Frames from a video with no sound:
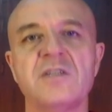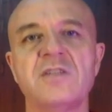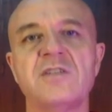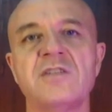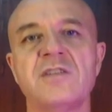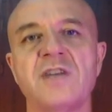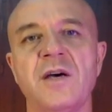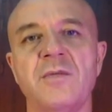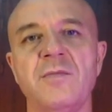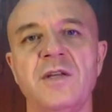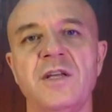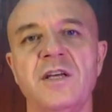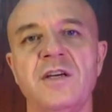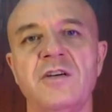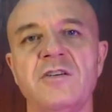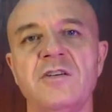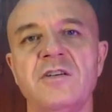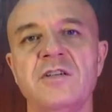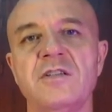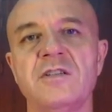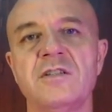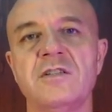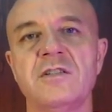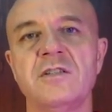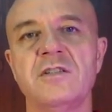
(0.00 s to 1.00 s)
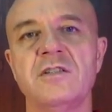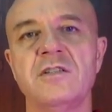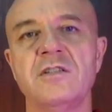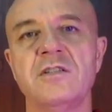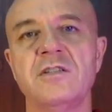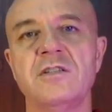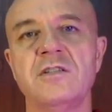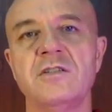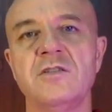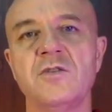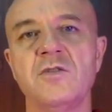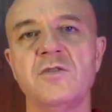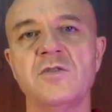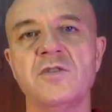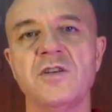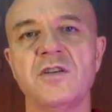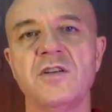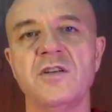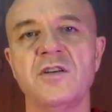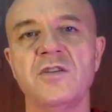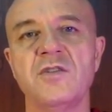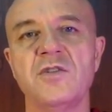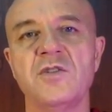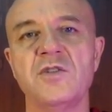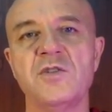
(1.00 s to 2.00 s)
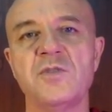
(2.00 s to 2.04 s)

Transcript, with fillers: Samanera, also known